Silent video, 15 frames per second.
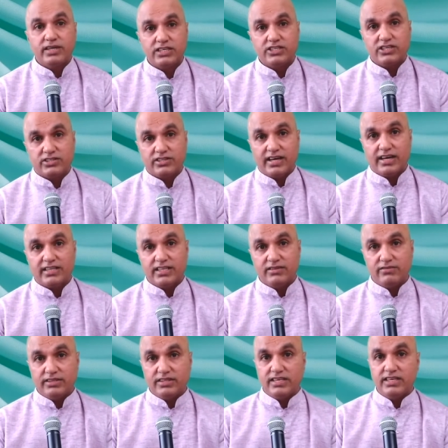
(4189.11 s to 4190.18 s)
religious
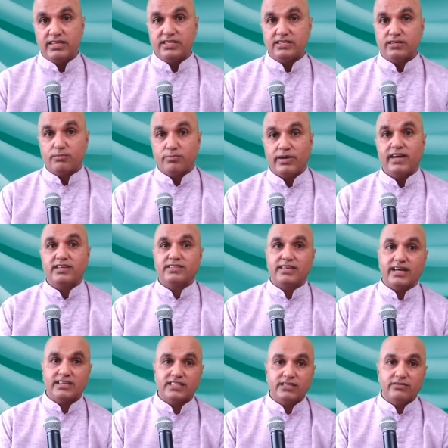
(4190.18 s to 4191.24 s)
activities and
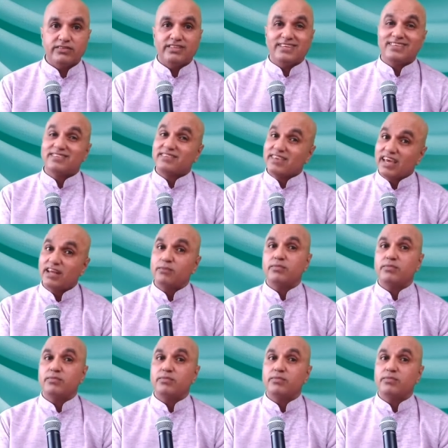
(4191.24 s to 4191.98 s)
pious activities